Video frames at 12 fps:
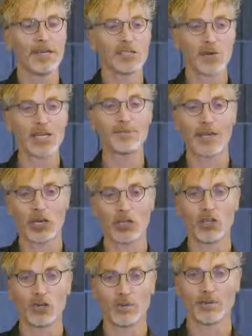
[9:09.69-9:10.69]
So I spent a
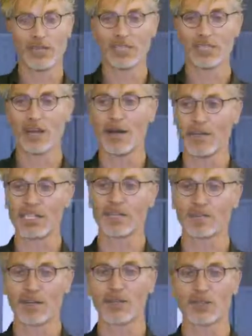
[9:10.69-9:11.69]
lot of my time as a
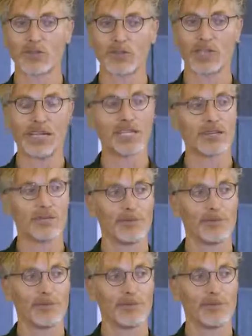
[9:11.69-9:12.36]
functional leader,